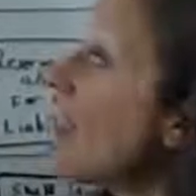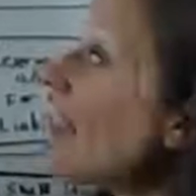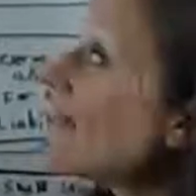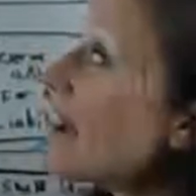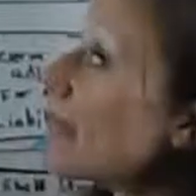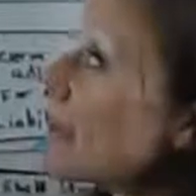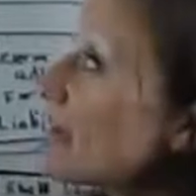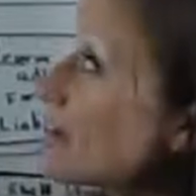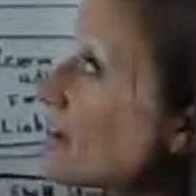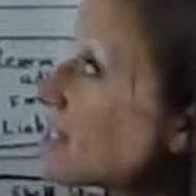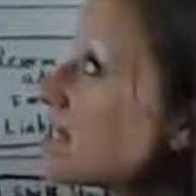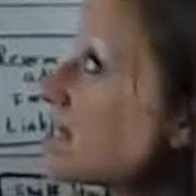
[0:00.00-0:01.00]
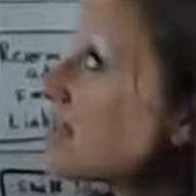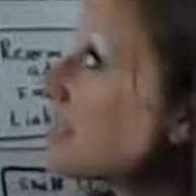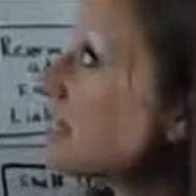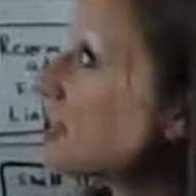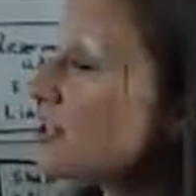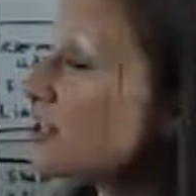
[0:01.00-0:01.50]
and that being customer
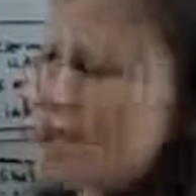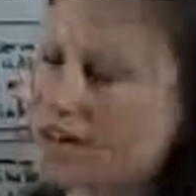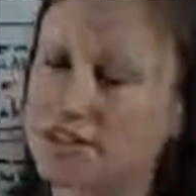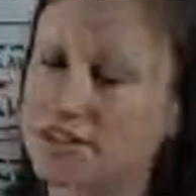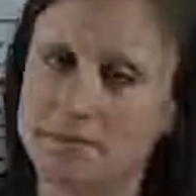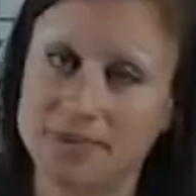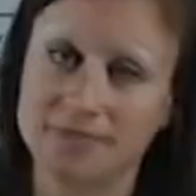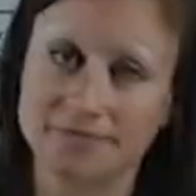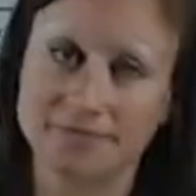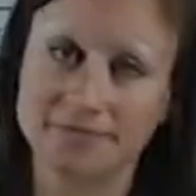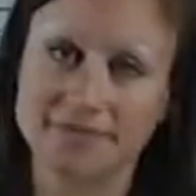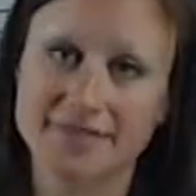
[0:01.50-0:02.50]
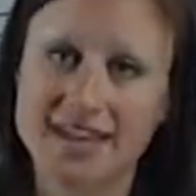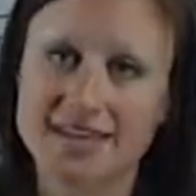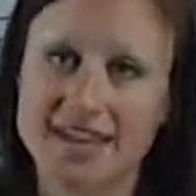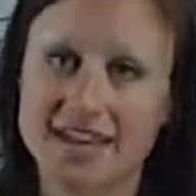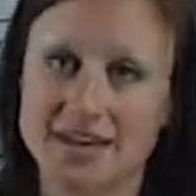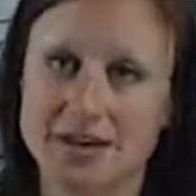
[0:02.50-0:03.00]
deduction management.
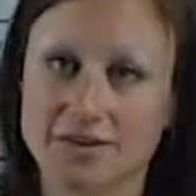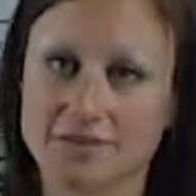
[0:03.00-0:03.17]
Thank you.